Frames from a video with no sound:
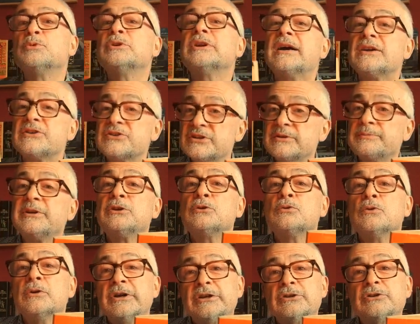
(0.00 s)
would actually be
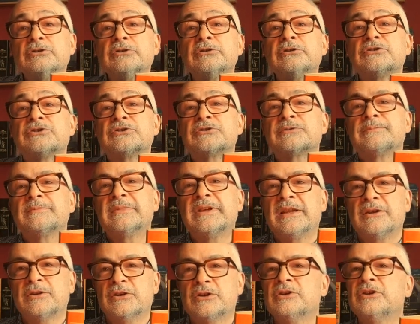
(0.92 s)
quite good.
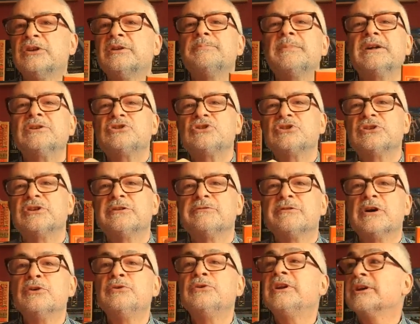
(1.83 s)
You can imagine
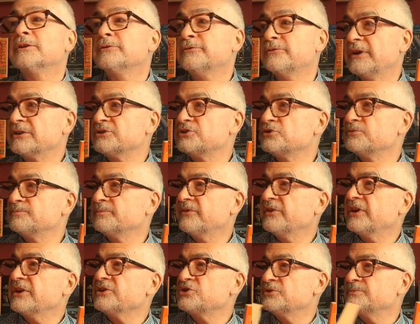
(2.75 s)
her owning a fashion
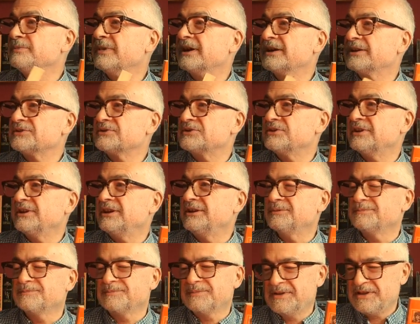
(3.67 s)
fashion magazine
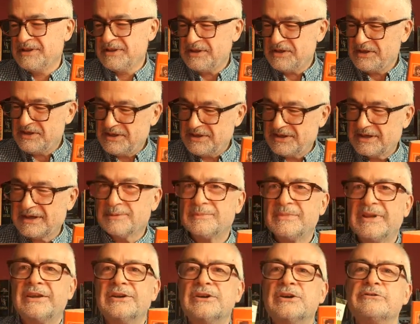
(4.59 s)
um, yeah.
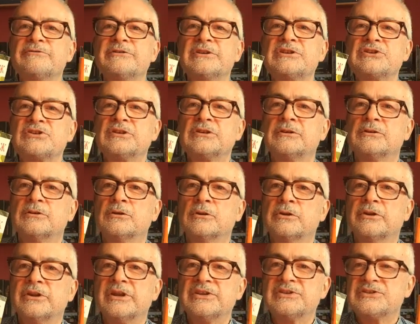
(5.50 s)
um, in her
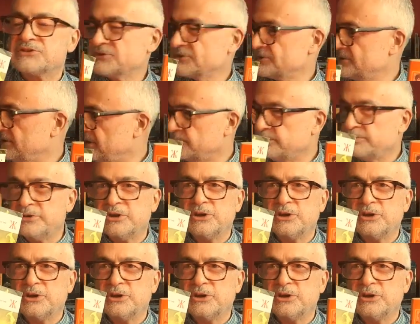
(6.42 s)
eternalness and yeah.